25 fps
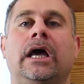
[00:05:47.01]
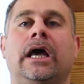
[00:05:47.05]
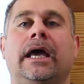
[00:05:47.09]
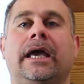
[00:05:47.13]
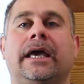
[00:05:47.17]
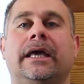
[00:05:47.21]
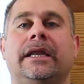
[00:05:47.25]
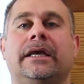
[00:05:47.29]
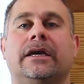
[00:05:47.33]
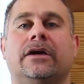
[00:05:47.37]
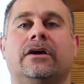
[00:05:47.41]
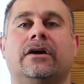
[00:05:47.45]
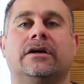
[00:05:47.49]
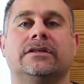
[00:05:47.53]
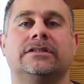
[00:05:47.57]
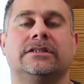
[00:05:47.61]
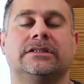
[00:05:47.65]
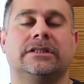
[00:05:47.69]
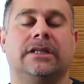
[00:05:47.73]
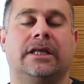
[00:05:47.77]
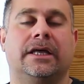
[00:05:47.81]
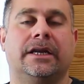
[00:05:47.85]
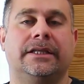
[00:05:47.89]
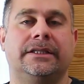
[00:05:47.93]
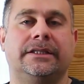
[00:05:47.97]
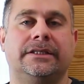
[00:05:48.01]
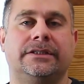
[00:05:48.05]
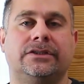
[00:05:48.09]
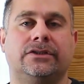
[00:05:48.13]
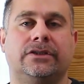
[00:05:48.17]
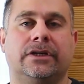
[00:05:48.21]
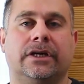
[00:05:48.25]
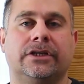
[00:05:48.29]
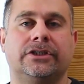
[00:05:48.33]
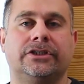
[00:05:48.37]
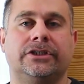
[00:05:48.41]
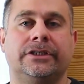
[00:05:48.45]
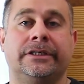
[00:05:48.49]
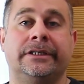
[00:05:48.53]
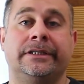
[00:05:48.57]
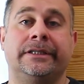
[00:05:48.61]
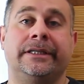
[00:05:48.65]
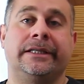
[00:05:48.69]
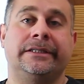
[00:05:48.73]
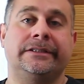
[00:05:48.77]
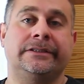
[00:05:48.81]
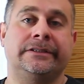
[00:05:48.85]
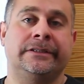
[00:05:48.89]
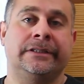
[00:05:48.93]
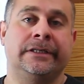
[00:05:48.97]
and it causes a lot of destruction, and
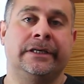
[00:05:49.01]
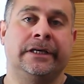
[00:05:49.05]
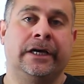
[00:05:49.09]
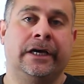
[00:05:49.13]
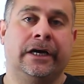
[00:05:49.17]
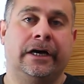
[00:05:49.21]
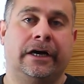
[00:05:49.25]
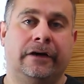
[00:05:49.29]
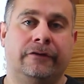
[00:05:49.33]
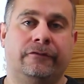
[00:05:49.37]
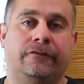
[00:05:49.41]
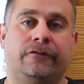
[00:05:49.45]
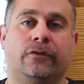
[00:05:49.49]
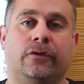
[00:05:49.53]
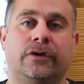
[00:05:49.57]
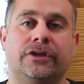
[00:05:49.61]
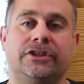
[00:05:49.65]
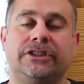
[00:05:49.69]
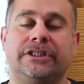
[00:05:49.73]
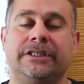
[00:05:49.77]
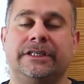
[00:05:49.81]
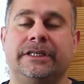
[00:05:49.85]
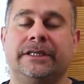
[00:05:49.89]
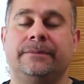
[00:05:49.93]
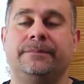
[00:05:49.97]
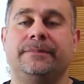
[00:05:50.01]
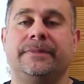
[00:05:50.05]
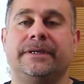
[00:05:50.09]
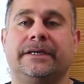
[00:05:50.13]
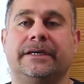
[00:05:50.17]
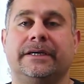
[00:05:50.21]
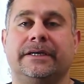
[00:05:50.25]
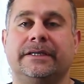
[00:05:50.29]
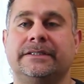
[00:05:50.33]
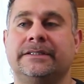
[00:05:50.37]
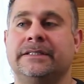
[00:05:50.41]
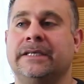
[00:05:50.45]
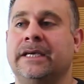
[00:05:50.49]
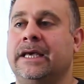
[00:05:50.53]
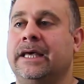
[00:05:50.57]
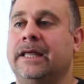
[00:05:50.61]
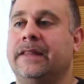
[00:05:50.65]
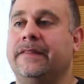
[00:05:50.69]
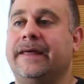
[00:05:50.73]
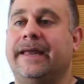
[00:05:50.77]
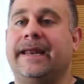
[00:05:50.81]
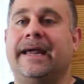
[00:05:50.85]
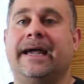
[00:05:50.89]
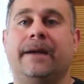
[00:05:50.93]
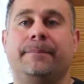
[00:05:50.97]
that's unfortunate because
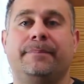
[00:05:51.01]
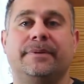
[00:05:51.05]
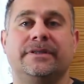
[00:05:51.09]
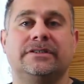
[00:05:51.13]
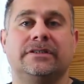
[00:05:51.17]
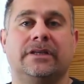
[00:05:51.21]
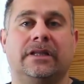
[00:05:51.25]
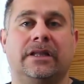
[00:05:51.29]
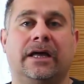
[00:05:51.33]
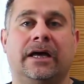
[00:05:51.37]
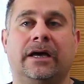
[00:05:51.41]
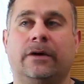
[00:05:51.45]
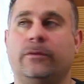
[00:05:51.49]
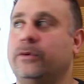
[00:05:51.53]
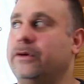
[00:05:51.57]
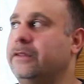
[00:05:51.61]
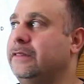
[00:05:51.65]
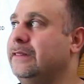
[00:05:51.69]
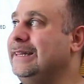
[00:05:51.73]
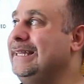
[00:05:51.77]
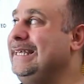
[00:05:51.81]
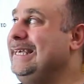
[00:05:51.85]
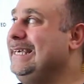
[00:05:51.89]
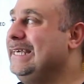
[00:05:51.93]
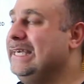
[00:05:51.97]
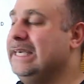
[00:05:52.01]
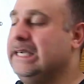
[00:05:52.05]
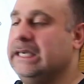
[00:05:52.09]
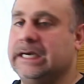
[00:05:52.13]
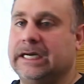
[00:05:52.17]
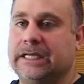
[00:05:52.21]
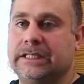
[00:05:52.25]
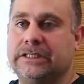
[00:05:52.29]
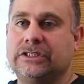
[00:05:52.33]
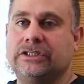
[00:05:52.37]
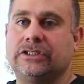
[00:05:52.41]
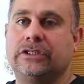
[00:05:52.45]
that happens a lot with leaky gut.